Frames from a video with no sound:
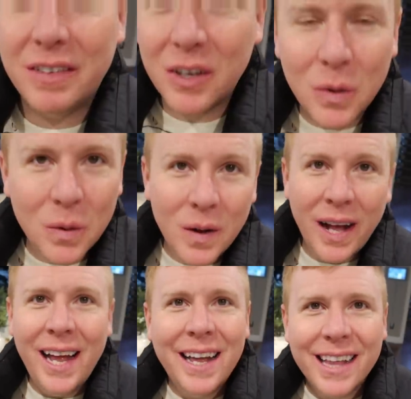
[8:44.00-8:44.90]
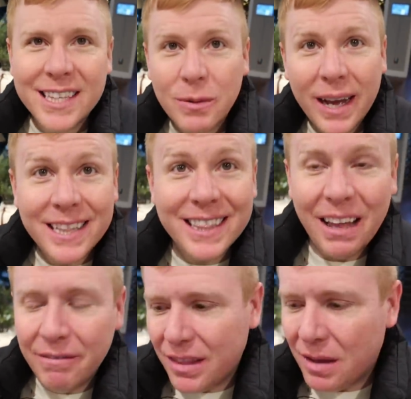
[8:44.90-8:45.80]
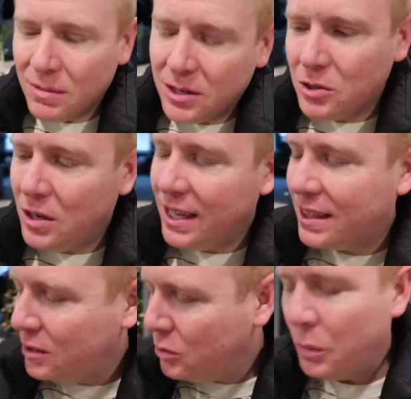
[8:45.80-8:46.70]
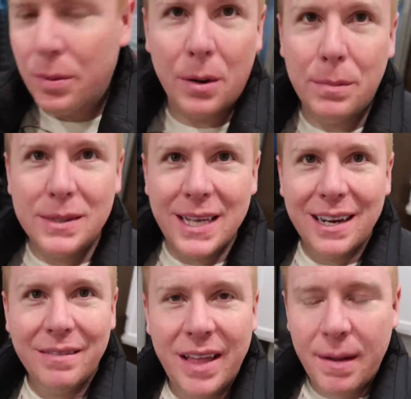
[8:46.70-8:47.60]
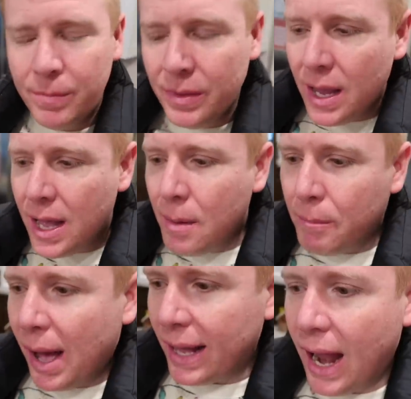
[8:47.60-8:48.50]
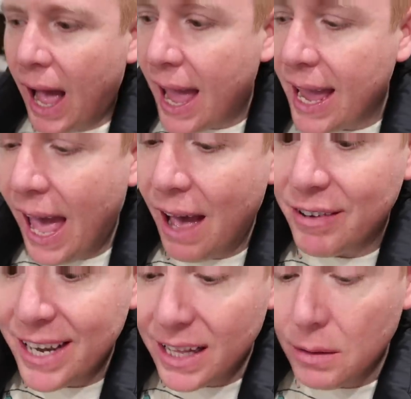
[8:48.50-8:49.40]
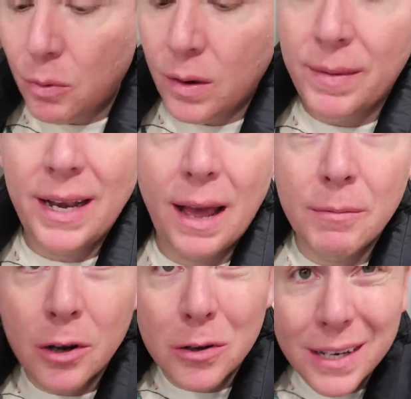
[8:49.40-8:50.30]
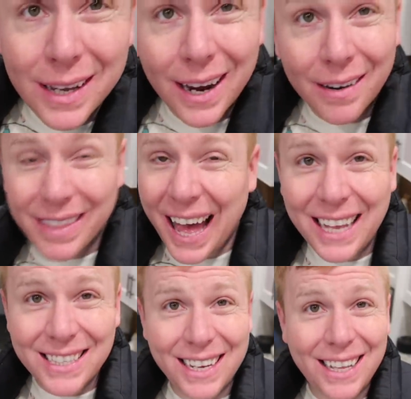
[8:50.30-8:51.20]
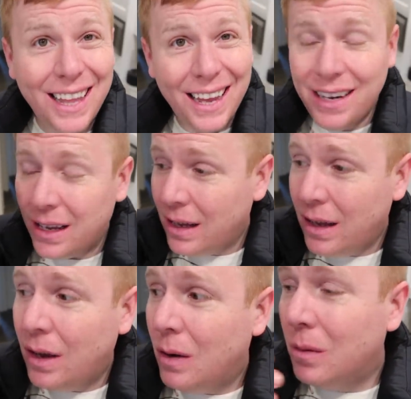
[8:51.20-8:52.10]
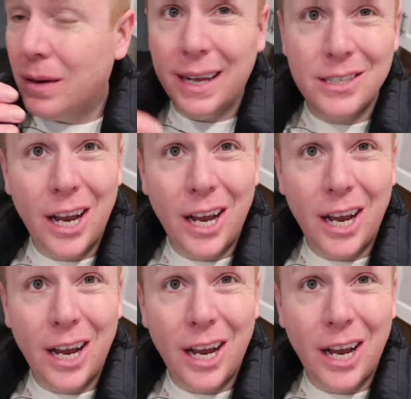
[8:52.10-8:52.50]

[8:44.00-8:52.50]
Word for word: and cool. That's why I love them, because you can get the dual purpose out of them. But I have a nail appointment. I'm gonna go take care of that, and then we'll catch